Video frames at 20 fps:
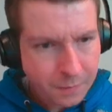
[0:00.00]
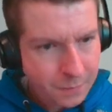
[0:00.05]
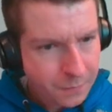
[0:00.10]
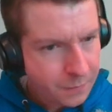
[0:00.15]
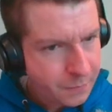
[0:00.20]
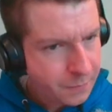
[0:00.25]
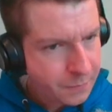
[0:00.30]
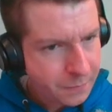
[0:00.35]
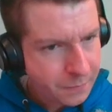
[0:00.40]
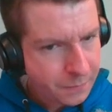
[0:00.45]

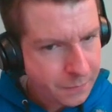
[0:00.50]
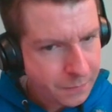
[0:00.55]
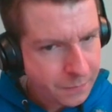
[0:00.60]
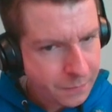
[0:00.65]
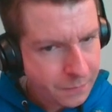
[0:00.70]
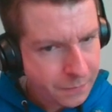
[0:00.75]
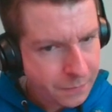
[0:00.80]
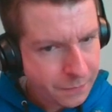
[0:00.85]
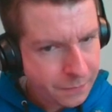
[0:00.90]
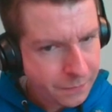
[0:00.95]
I've heard the
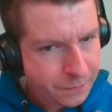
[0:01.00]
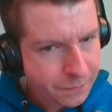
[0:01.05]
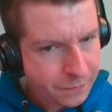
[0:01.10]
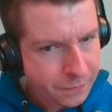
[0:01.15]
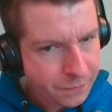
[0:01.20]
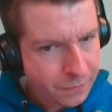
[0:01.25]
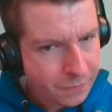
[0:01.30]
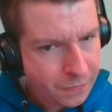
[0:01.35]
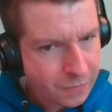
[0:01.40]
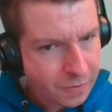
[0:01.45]
talk,
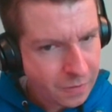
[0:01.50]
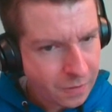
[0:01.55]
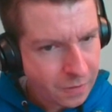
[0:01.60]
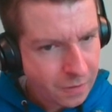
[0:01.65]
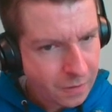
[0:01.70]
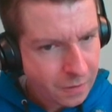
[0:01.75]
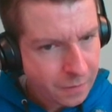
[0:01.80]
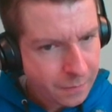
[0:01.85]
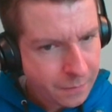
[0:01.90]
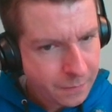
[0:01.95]
love.
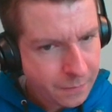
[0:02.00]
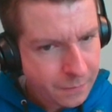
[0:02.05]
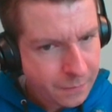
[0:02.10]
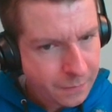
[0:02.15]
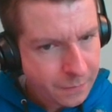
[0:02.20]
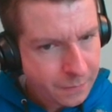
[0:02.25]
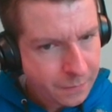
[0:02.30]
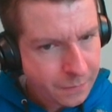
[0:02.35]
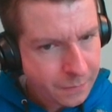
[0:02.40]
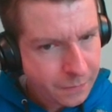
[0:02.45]
Oh, I'm
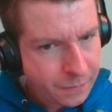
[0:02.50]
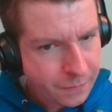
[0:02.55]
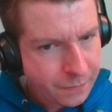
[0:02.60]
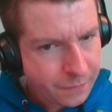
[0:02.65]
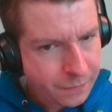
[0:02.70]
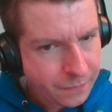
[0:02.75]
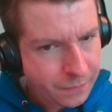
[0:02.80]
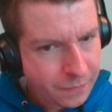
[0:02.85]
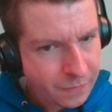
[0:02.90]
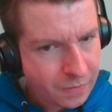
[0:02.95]

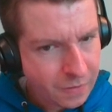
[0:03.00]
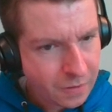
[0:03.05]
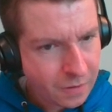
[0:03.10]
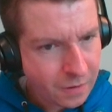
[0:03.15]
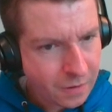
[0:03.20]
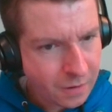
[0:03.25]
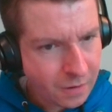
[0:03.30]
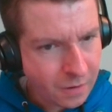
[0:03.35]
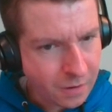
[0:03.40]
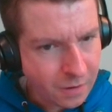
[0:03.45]
envious.
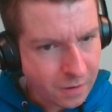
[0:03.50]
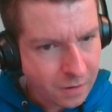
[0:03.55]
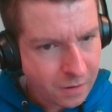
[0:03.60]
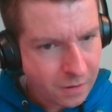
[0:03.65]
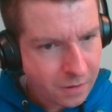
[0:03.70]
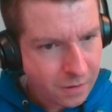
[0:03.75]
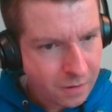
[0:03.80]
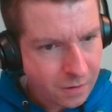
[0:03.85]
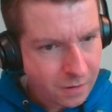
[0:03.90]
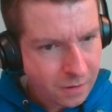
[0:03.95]
Huh.
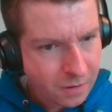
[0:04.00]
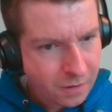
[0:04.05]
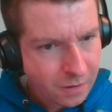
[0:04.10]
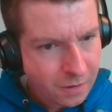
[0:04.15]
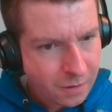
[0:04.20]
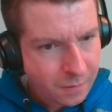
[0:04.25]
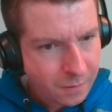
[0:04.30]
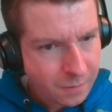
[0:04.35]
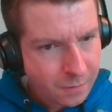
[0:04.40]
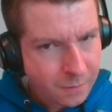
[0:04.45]
No, I
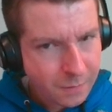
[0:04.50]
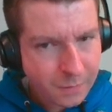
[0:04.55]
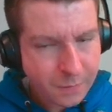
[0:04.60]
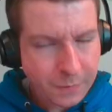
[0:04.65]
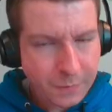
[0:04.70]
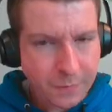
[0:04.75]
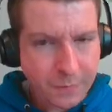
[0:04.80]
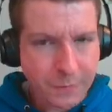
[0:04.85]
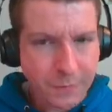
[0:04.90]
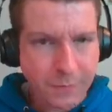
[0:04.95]
suppose that.
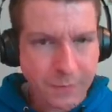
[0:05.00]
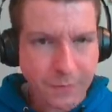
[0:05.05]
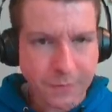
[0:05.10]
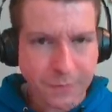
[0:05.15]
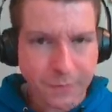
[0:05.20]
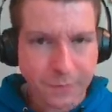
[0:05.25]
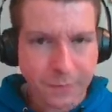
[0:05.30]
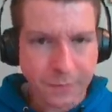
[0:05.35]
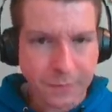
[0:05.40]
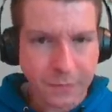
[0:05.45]

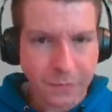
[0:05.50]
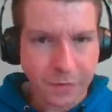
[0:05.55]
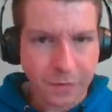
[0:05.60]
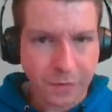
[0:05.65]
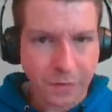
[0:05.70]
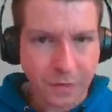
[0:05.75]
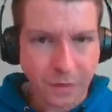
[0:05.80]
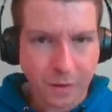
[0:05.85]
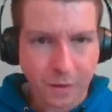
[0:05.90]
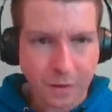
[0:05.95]

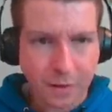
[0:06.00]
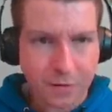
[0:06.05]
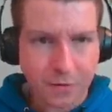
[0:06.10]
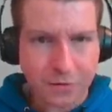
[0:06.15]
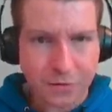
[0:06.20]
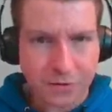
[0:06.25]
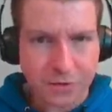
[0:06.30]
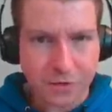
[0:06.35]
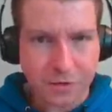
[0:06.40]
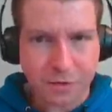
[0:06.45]

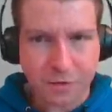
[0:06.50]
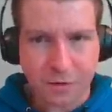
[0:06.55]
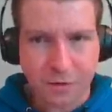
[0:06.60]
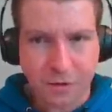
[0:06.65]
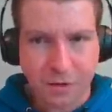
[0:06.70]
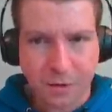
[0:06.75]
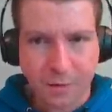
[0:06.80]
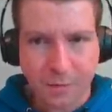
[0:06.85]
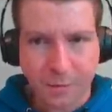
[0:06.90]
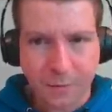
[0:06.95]
Interesting.
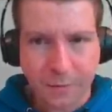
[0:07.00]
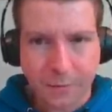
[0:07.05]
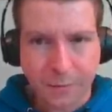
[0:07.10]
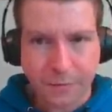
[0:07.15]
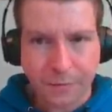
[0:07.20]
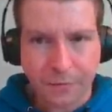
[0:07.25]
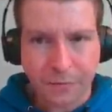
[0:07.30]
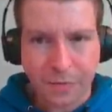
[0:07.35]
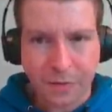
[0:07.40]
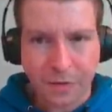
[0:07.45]

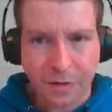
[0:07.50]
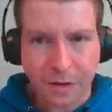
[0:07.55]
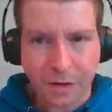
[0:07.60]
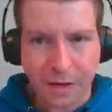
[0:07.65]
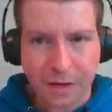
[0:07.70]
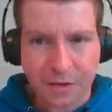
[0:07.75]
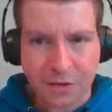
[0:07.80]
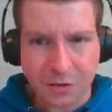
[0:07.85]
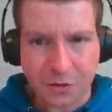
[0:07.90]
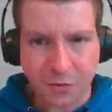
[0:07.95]

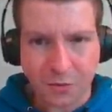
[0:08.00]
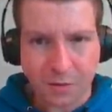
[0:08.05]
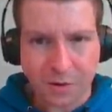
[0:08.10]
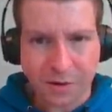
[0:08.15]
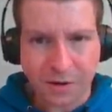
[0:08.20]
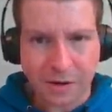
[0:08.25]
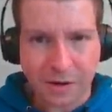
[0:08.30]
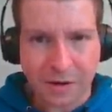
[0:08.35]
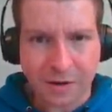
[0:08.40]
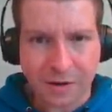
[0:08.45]
Okay, so
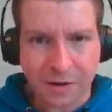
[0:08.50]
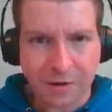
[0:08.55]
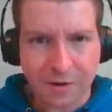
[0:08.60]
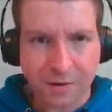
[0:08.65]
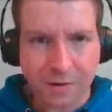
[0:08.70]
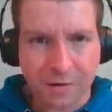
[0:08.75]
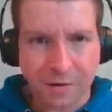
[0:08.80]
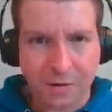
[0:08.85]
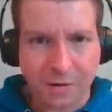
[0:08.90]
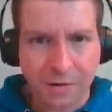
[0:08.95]
where are
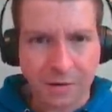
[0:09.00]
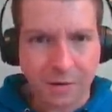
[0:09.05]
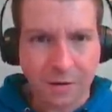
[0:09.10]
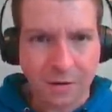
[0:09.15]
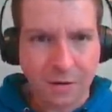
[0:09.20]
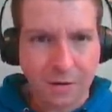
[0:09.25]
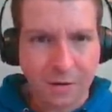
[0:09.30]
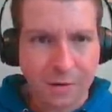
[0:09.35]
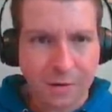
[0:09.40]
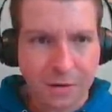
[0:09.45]
you? I
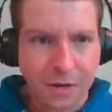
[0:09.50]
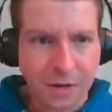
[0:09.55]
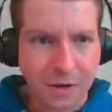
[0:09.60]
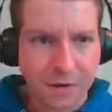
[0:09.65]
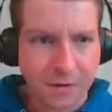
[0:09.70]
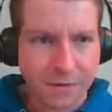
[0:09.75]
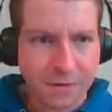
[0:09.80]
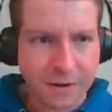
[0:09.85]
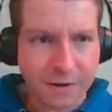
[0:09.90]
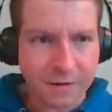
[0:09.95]
think
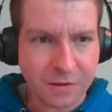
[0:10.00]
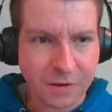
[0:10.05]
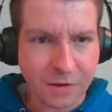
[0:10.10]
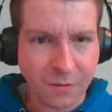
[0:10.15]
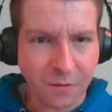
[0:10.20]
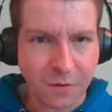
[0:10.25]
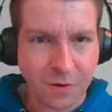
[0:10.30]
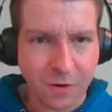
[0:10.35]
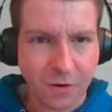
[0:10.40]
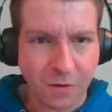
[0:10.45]
you're around
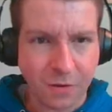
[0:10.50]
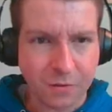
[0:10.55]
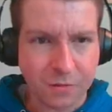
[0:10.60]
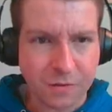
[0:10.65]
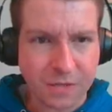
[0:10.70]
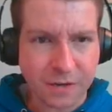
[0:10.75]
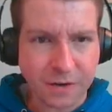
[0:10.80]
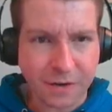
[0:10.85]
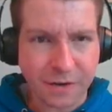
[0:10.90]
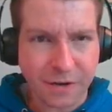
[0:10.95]
the. Whoa,
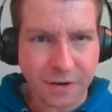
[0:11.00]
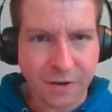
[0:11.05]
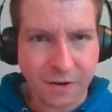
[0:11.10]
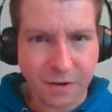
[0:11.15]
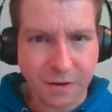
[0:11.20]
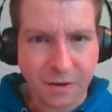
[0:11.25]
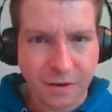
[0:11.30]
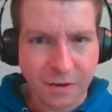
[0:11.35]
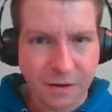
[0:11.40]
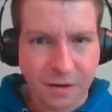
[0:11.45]
sorry.
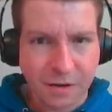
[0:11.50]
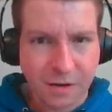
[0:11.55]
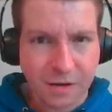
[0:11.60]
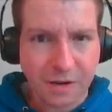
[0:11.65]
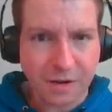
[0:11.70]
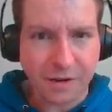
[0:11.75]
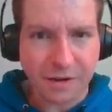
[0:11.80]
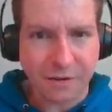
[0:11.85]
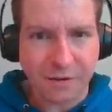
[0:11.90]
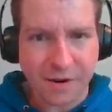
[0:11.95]

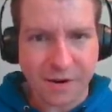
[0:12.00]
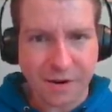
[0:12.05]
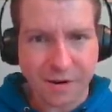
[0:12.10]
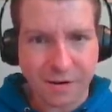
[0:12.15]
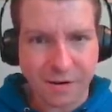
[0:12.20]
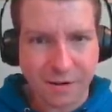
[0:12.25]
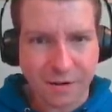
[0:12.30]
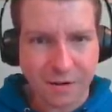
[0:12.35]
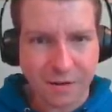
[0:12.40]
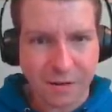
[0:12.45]
Here you are.
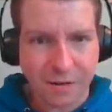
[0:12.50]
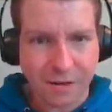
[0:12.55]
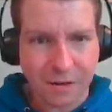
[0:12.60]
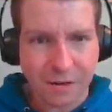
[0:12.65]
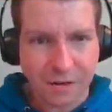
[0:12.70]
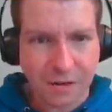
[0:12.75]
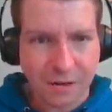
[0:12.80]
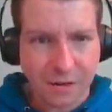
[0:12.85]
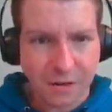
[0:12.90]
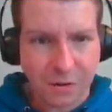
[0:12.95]

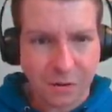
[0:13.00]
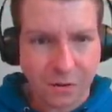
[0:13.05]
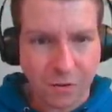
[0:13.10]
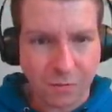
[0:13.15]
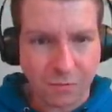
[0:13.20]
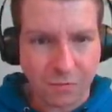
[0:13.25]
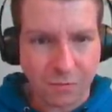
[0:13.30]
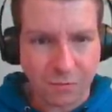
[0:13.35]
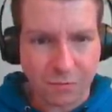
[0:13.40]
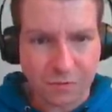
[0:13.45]

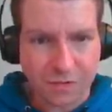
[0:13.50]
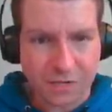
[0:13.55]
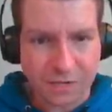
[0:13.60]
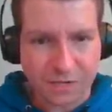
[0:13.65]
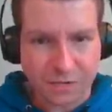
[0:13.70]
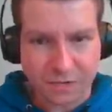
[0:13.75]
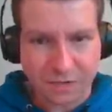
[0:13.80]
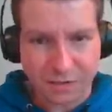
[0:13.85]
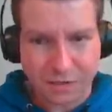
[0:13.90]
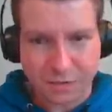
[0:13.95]
Oh, who's
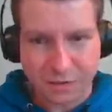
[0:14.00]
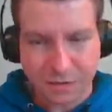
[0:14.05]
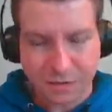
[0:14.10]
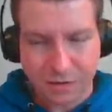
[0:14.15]
us?